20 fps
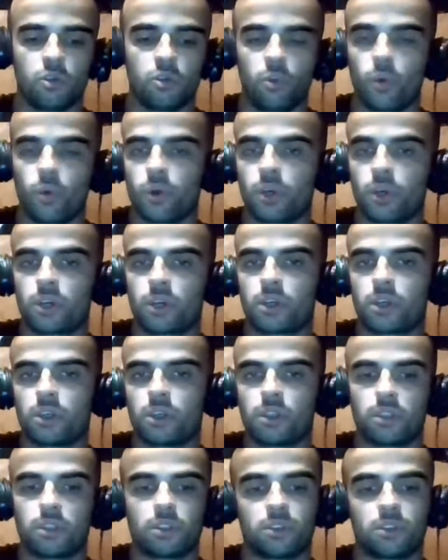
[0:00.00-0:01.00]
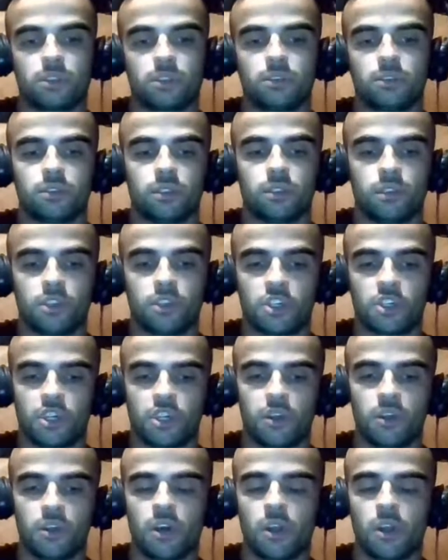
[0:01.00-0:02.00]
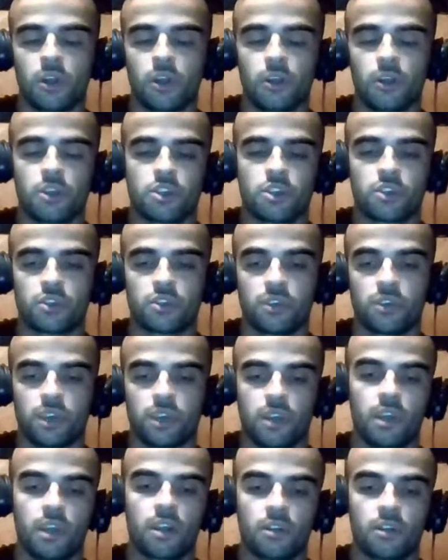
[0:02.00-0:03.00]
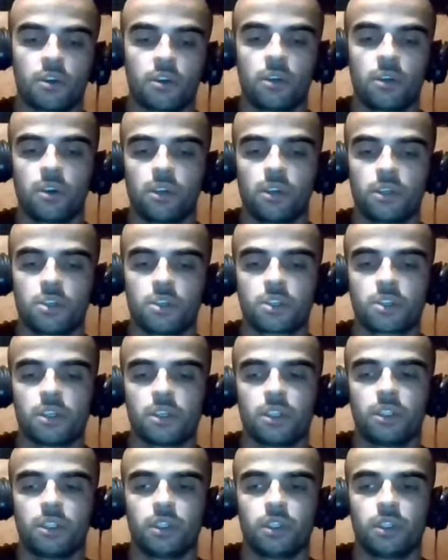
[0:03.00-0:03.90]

to work, share knowledge, gather knowledge.